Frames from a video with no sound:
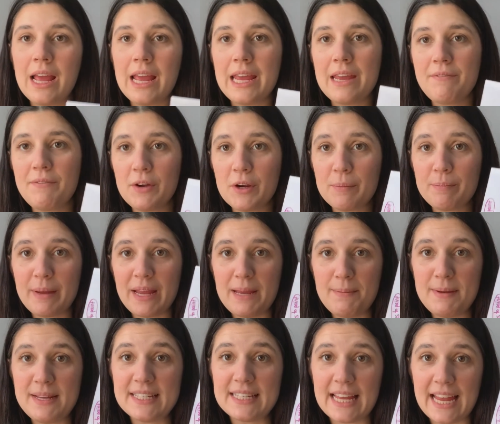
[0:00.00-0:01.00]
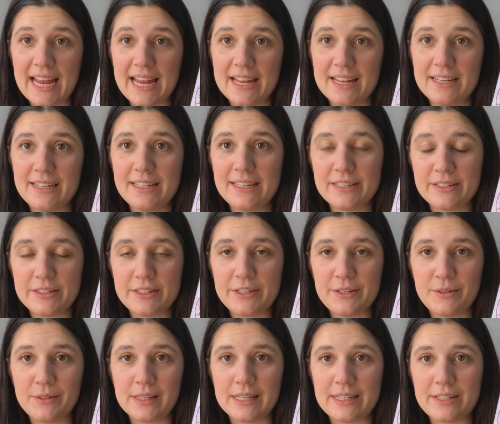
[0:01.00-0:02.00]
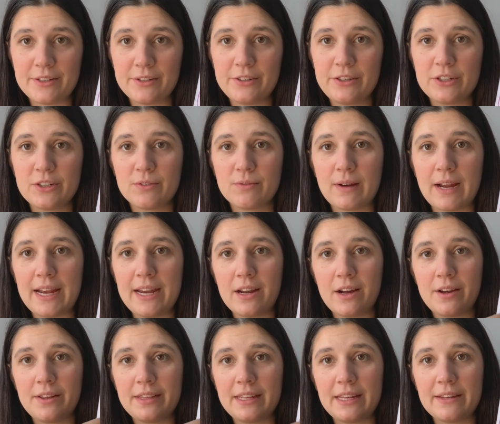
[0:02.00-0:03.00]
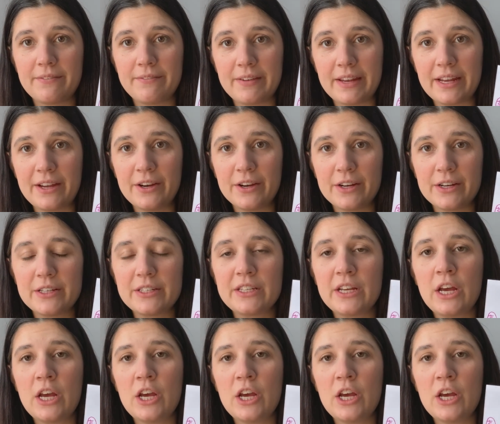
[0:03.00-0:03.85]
If your baby's hand is too little to write on the fingers,